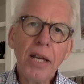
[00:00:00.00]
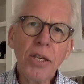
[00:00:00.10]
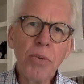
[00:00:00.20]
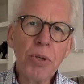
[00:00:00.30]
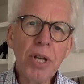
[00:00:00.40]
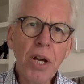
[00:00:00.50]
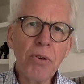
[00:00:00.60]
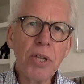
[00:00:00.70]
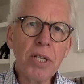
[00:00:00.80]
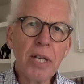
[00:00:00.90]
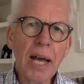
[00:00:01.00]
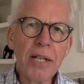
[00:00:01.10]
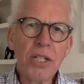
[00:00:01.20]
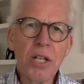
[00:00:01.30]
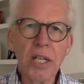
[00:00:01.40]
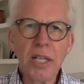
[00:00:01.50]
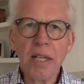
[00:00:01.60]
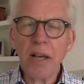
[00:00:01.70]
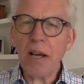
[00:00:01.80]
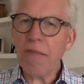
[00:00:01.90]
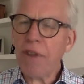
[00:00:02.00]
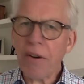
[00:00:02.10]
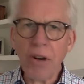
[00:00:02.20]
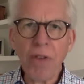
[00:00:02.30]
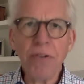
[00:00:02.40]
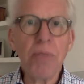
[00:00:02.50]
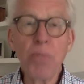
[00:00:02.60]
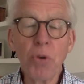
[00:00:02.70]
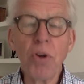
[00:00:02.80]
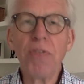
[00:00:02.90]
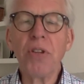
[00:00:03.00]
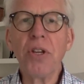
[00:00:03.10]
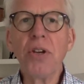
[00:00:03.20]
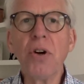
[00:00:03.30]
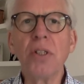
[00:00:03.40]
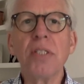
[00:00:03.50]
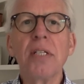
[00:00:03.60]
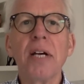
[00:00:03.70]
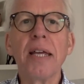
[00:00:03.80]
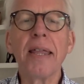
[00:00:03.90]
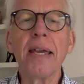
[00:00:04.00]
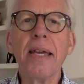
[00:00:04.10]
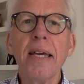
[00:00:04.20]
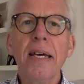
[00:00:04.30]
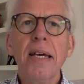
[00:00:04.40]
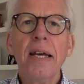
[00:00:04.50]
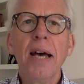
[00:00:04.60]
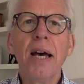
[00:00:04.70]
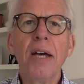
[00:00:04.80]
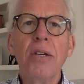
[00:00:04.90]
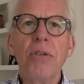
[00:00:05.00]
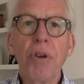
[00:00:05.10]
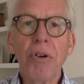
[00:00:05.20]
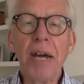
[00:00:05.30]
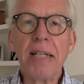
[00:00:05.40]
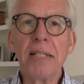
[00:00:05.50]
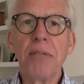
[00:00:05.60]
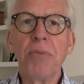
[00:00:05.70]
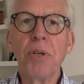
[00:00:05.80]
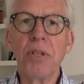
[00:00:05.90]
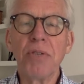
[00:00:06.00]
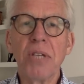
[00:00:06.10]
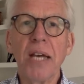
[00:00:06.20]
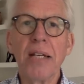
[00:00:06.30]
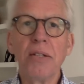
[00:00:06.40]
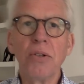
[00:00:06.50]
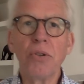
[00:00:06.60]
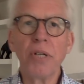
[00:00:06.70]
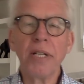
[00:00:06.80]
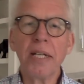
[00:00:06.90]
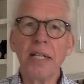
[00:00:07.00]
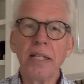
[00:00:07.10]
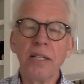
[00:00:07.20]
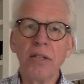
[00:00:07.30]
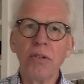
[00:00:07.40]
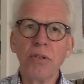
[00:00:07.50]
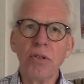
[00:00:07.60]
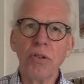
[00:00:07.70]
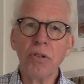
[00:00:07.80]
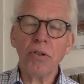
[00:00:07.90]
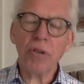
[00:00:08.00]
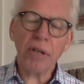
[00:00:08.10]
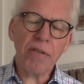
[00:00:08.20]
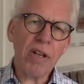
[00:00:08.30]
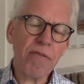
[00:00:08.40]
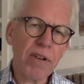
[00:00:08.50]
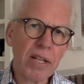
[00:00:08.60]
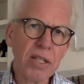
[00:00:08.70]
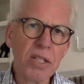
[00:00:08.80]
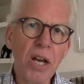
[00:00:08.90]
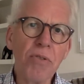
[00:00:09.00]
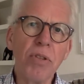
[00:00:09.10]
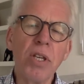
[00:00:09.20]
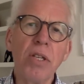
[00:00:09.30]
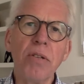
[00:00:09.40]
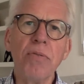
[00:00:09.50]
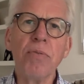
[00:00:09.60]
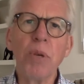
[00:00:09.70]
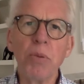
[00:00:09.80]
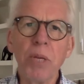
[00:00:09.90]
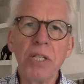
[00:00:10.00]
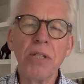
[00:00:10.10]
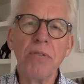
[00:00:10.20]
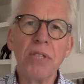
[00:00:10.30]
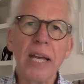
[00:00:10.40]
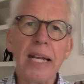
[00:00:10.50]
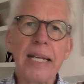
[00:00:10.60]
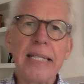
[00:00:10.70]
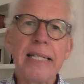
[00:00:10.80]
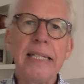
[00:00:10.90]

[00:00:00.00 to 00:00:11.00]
you will know that actually very often, more often than not, I think, you regret what you've said, or indeed, or in fact, the tone that you with which you've said it.